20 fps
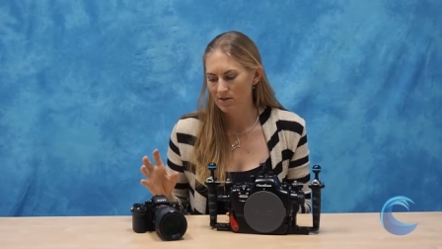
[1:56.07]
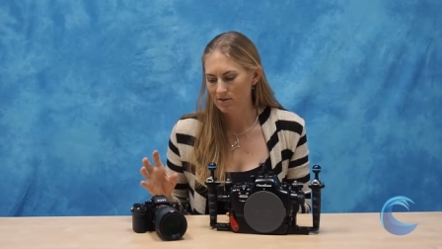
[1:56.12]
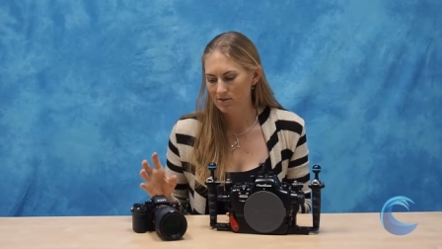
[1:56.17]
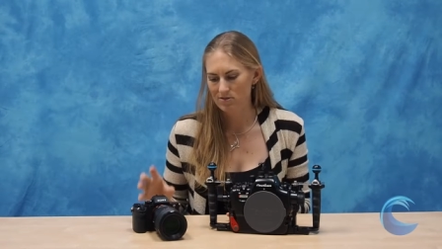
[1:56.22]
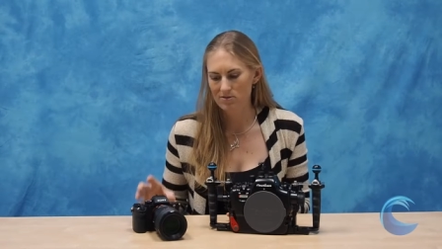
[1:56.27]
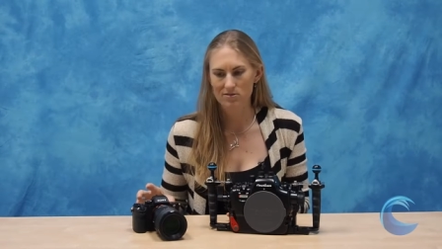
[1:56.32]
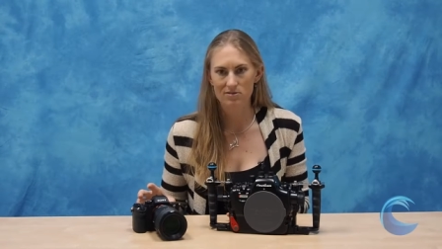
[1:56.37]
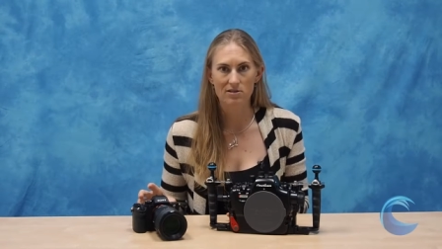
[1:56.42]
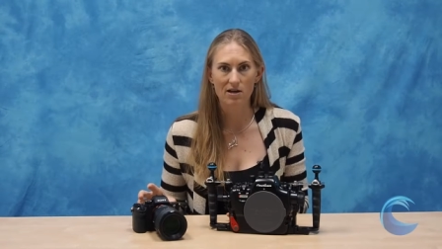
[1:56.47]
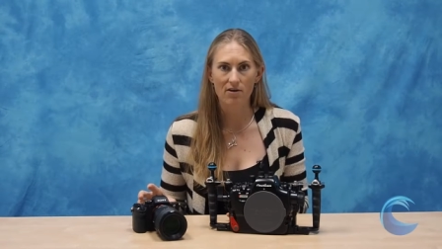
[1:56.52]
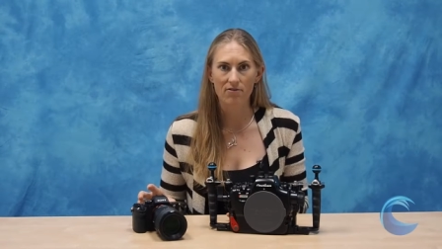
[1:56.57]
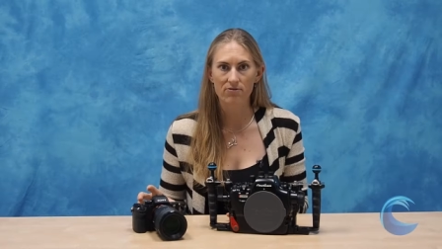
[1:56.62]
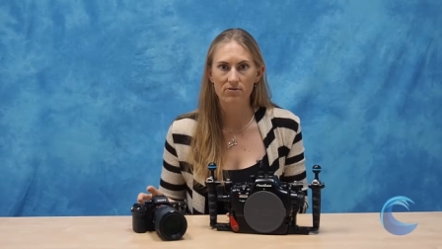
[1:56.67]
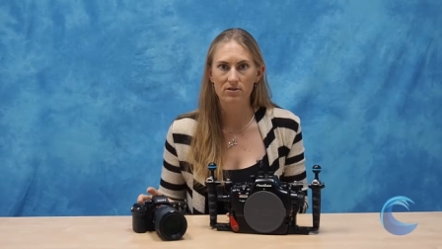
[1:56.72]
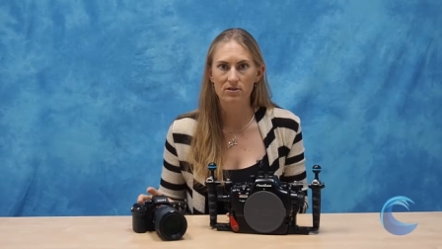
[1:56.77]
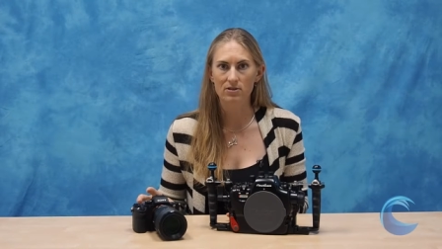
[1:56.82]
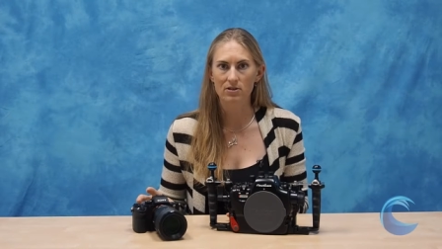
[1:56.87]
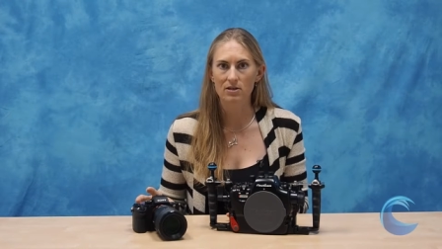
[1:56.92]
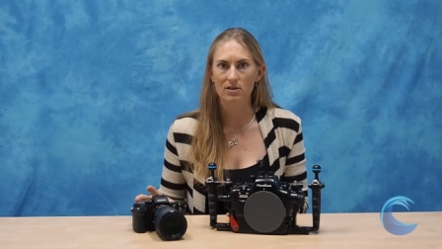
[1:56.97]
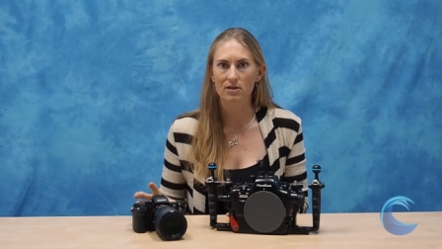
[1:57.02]
this is
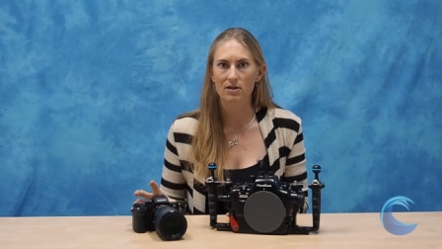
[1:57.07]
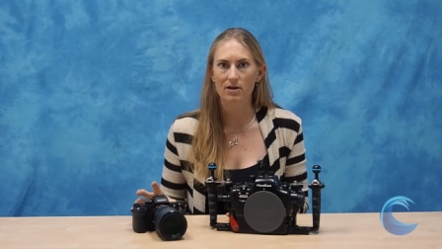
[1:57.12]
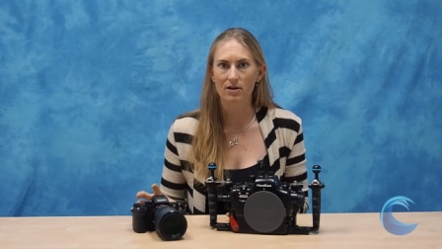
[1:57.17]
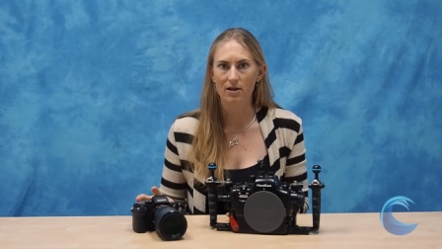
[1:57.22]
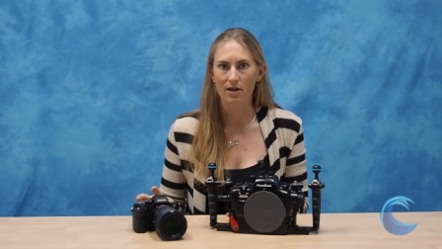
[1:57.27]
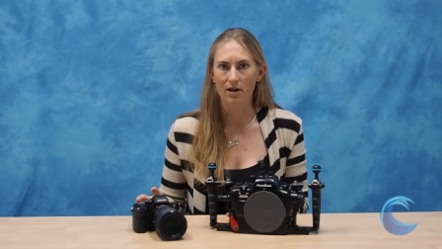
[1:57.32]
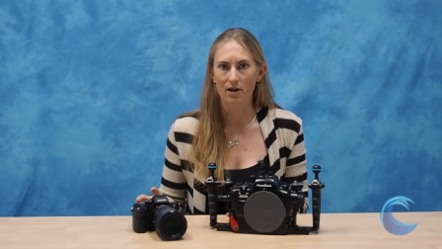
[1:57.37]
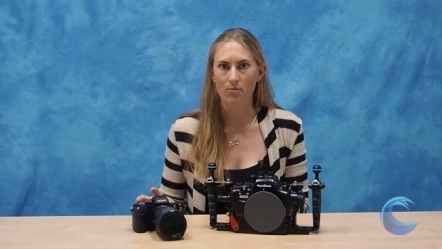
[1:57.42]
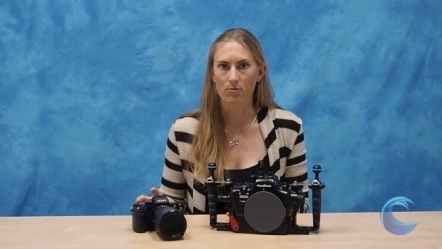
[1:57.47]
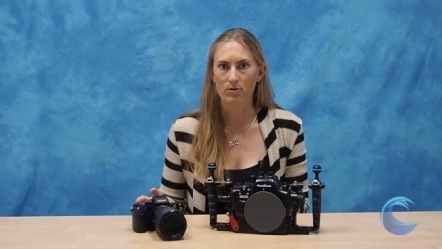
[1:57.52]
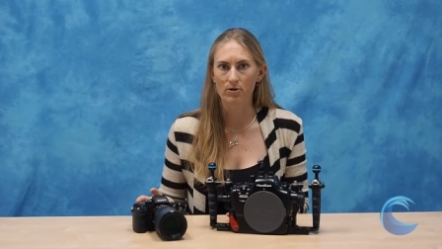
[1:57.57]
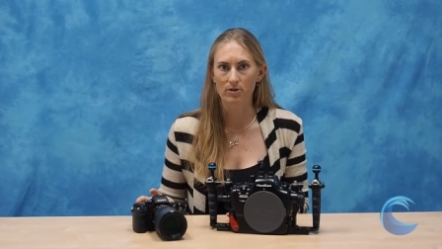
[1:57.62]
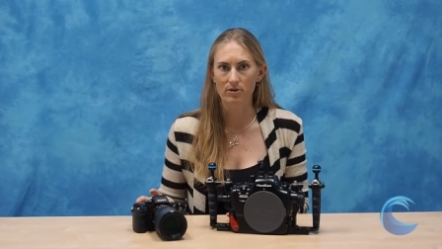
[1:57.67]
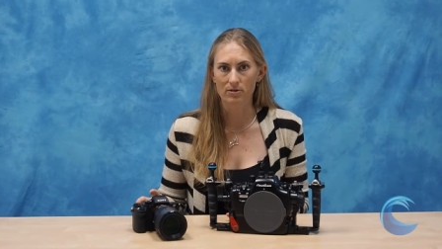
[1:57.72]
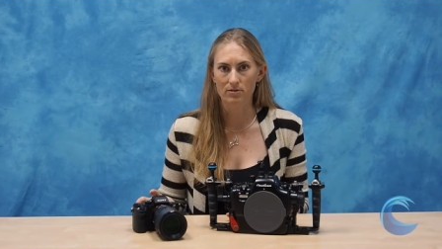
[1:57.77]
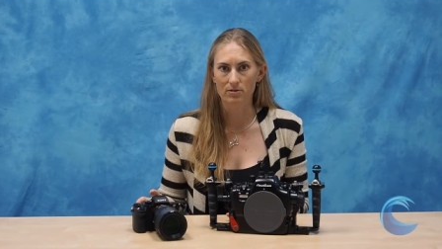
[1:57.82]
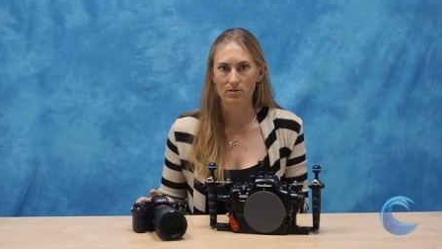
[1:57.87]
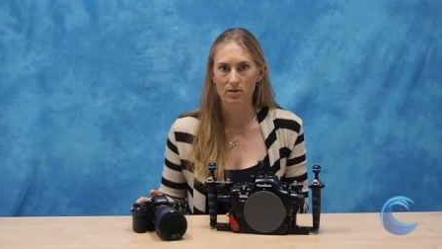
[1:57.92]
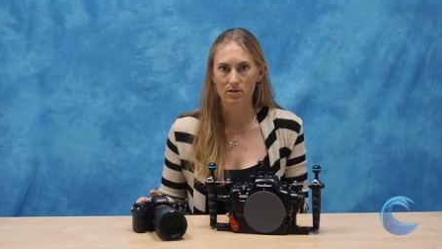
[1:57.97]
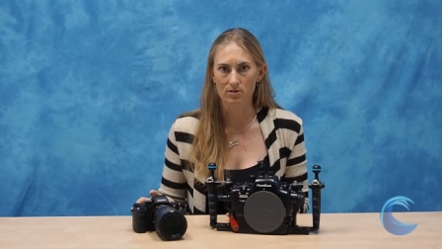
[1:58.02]
definitely a camera to
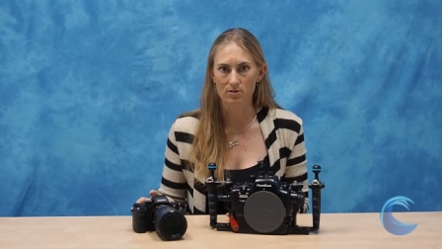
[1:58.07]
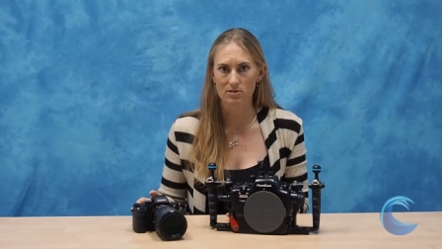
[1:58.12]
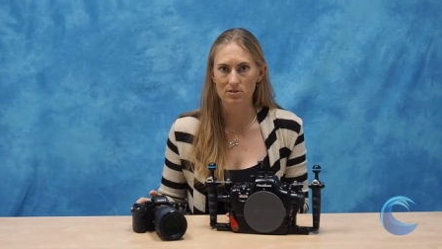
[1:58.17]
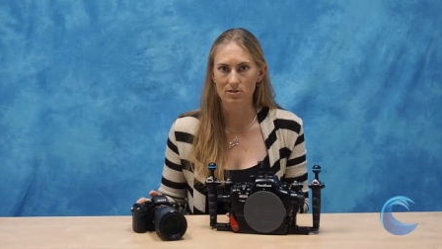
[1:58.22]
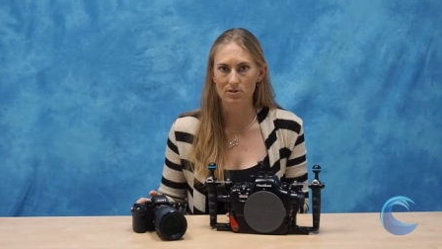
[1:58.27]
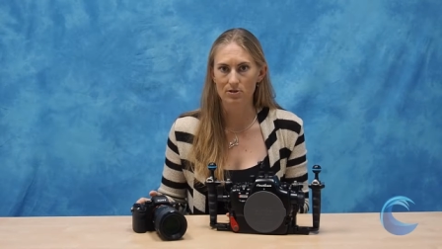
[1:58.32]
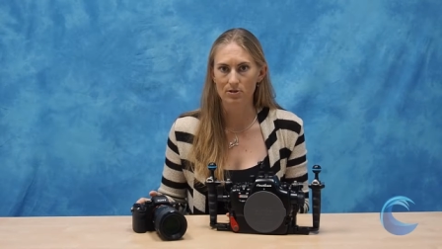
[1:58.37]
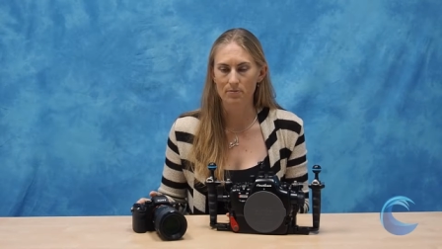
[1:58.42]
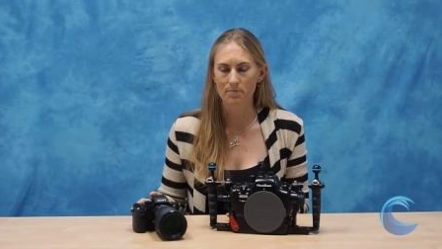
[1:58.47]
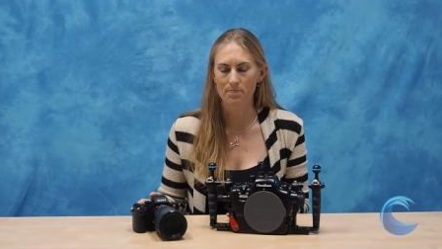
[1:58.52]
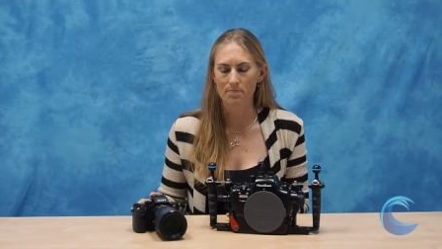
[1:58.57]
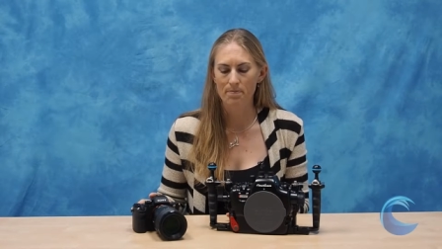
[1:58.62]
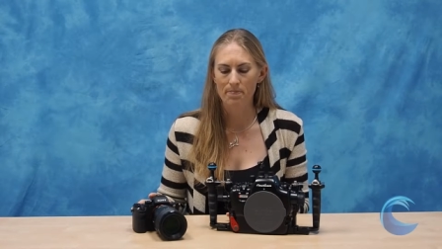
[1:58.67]
consider.